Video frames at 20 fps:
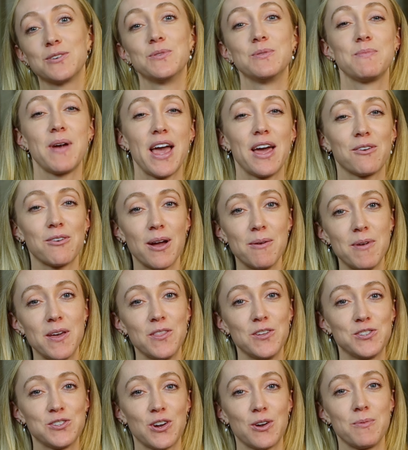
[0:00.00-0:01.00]
to when Panerai made
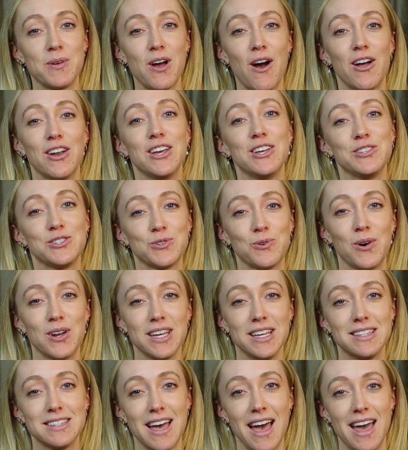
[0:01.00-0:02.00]
the tourbillon in
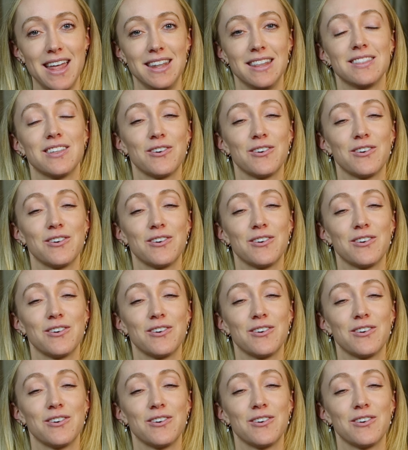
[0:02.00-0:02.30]
2010,